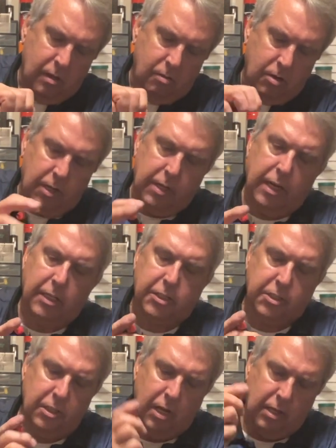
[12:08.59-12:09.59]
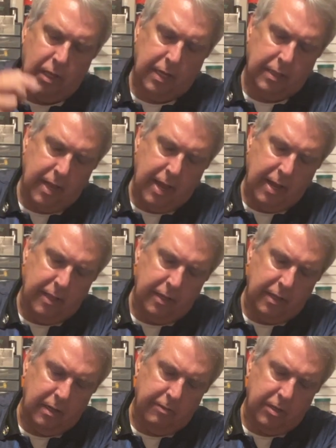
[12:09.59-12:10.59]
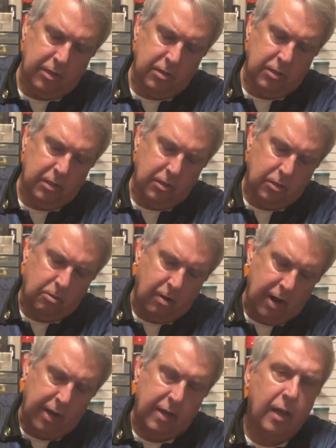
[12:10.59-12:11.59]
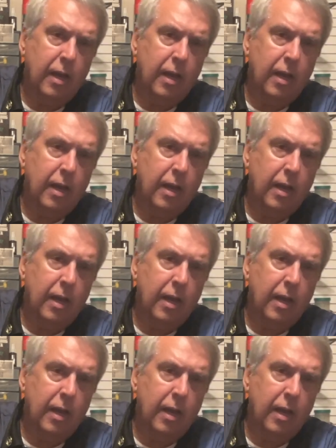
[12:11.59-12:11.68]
We're going to get it snug like that and then give it a good little crank.